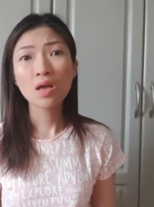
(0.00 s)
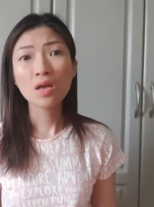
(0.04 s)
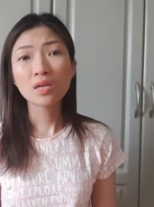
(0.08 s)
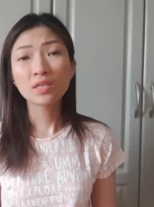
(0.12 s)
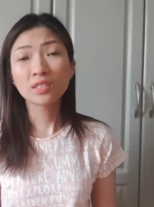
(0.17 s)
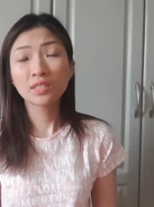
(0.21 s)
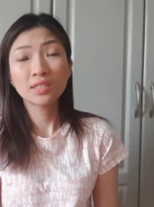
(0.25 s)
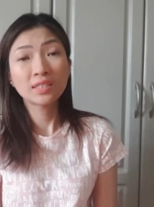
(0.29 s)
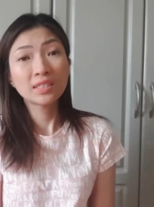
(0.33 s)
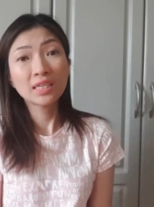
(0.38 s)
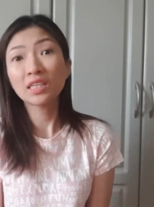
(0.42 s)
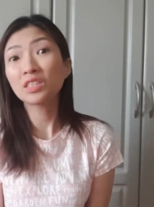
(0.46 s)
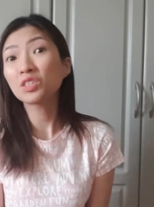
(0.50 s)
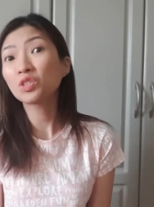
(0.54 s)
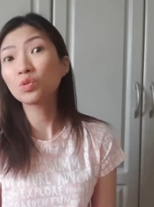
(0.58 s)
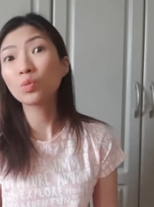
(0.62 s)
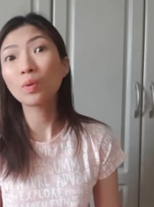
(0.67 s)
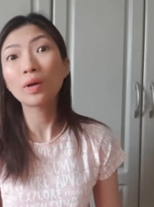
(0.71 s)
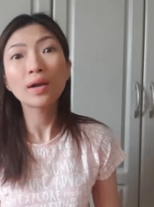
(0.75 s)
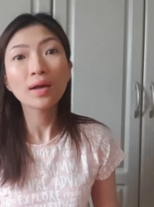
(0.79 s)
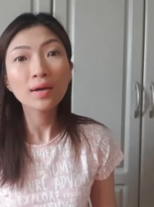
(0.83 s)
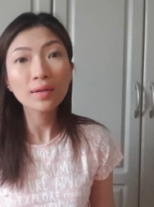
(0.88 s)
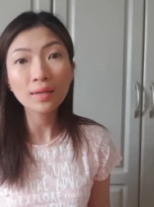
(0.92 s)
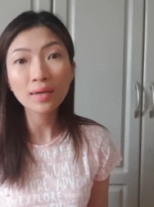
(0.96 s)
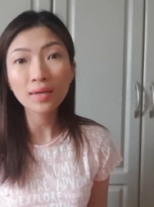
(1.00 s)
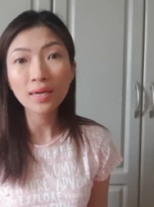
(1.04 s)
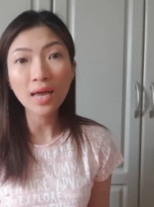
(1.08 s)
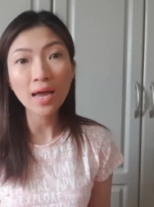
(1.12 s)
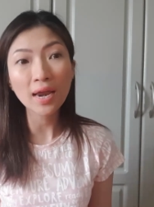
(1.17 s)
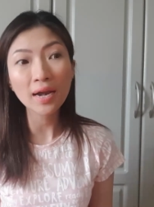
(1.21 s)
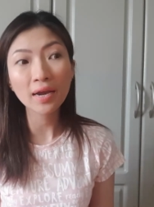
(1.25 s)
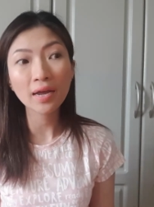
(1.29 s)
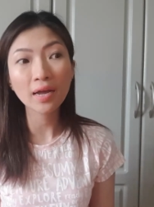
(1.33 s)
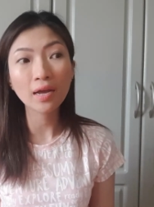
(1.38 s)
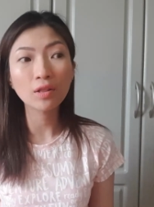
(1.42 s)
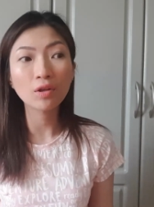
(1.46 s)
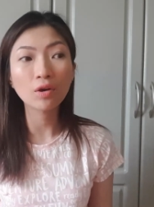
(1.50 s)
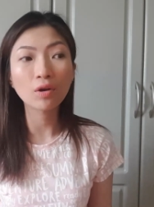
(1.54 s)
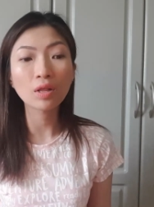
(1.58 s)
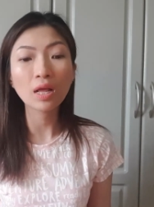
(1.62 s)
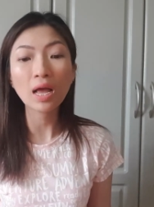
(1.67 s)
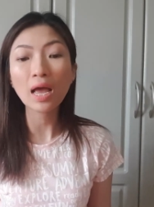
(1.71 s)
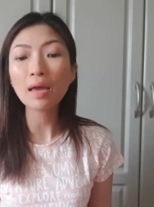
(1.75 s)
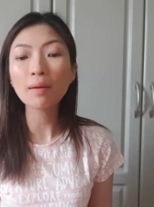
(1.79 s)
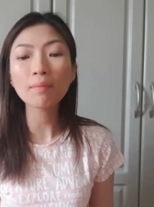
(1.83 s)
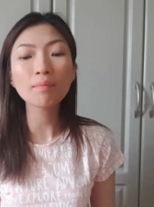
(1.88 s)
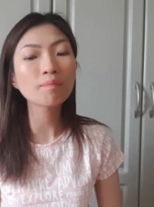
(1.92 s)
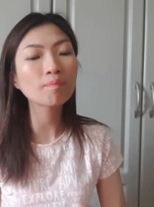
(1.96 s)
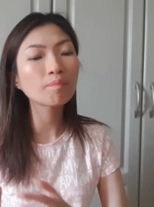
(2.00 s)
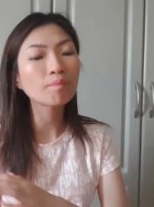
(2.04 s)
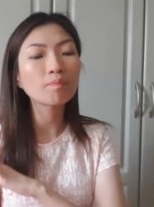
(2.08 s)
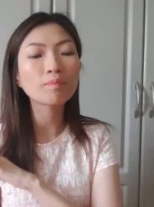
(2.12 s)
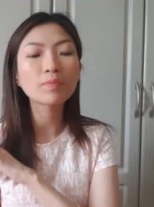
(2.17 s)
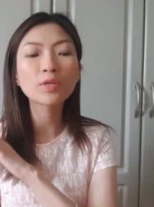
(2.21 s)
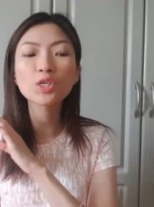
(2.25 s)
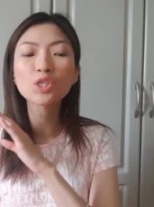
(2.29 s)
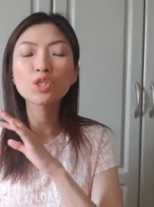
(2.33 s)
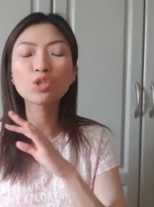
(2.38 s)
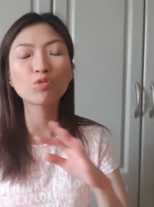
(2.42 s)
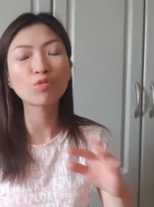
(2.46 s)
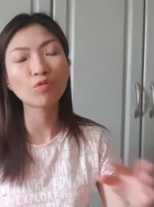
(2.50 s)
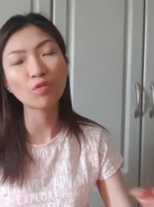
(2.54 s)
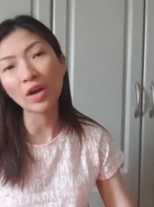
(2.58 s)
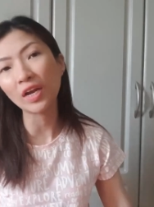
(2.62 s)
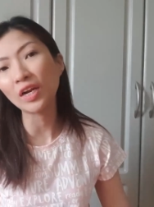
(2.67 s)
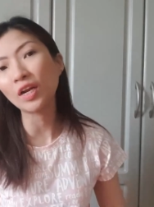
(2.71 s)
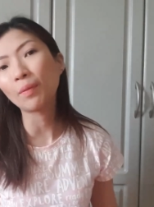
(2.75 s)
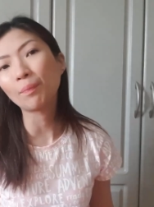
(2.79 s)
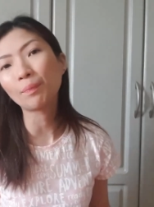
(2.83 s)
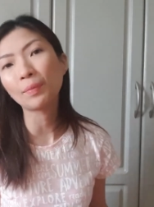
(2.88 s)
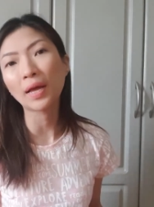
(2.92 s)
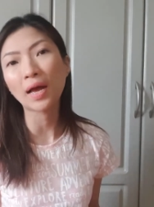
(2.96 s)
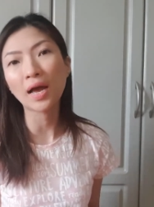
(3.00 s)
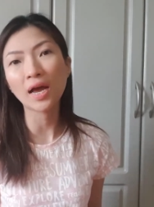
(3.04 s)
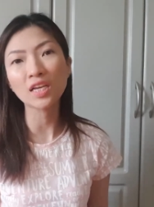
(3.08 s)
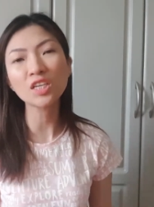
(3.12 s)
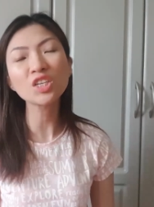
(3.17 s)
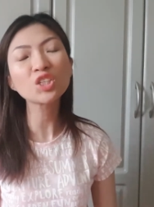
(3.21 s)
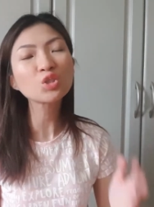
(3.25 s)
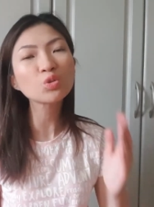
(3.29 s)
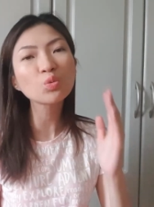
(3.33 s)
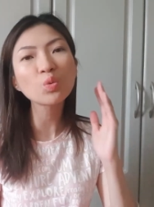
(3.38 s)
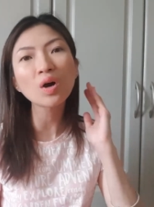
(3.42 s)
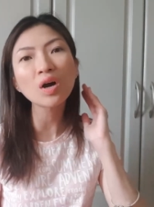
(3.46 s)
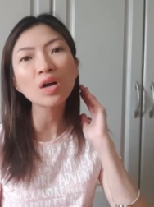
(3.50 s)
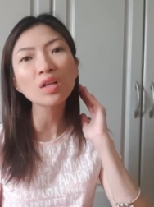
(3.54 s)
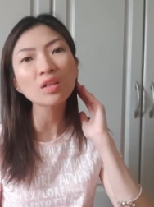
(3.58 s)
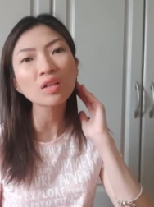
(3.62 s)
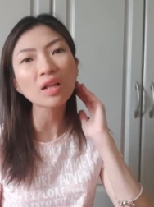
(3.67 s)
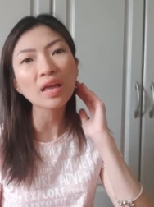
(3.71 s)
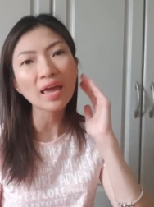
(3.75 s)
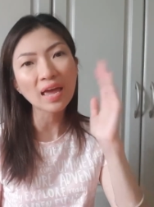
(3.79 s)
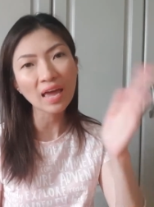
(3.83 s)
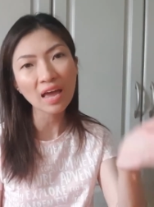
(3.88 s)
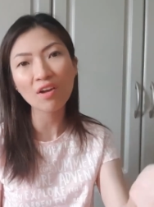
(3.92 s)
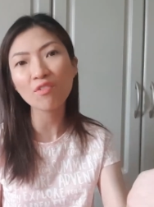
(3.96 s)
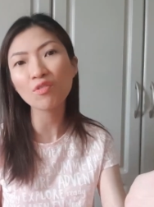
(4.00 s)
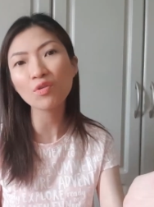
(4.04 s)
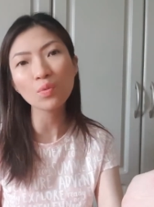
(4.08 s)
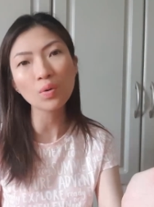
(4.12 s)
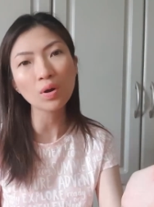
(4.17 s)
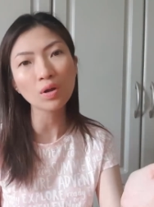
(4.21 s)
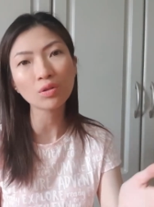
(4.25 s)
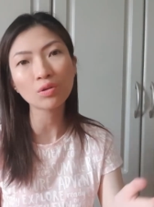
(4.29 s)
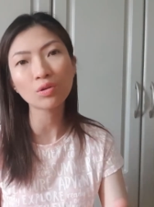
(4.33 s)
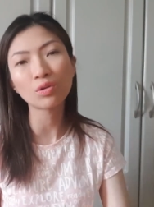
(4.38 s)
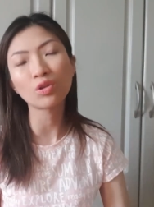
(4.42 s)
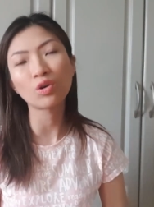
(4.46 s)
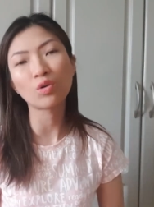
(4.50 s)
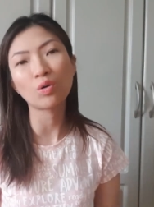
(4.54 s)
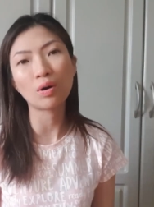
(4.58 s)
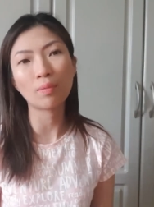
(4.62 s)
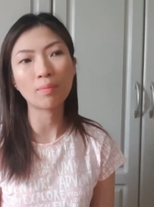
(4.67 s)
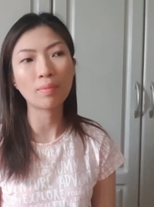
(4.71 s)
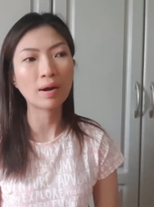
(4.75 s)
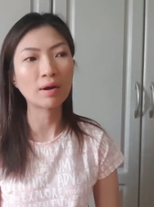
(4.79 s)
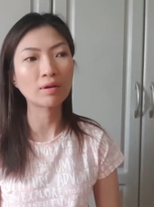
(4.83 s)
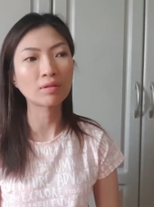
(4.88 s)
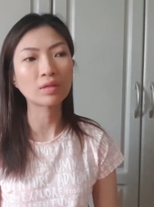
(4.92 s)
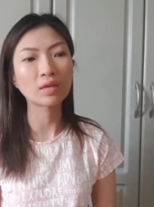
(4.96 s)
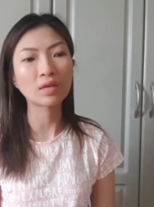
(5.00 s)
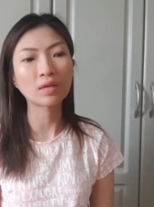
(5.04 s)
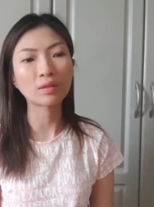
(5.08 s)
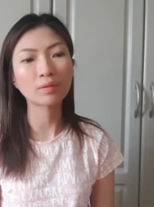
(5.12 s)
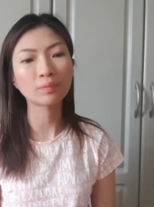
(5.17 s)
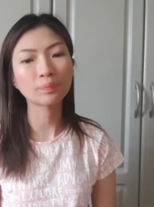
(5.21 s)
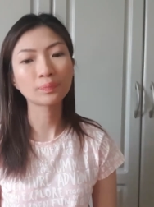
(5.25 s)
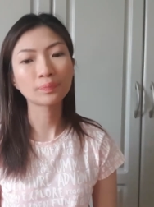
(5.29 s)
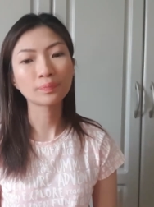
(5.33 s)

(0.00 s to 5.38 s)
Since walang nangyaring ganon, I'm just fed up na. I just want everyone to know about it.